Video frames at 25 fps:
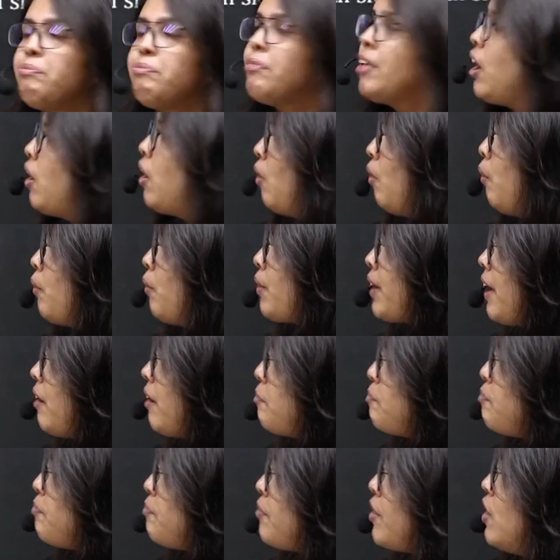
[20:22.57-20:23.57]
Okay?
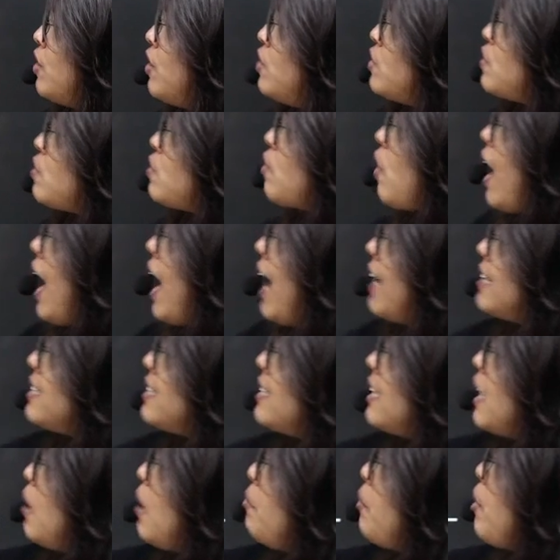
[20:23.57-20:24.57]
So as the
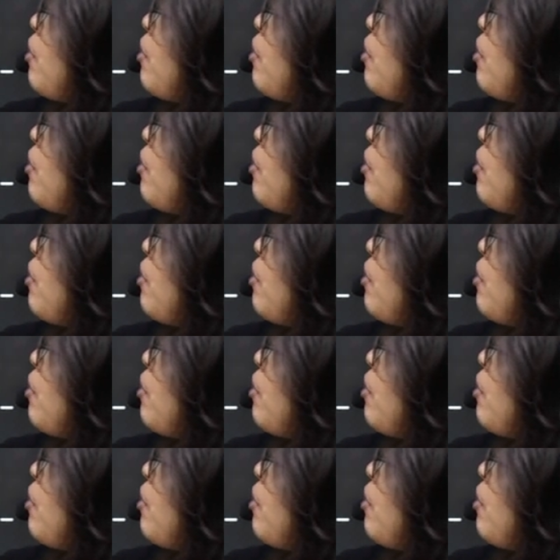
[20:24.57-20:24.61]
number of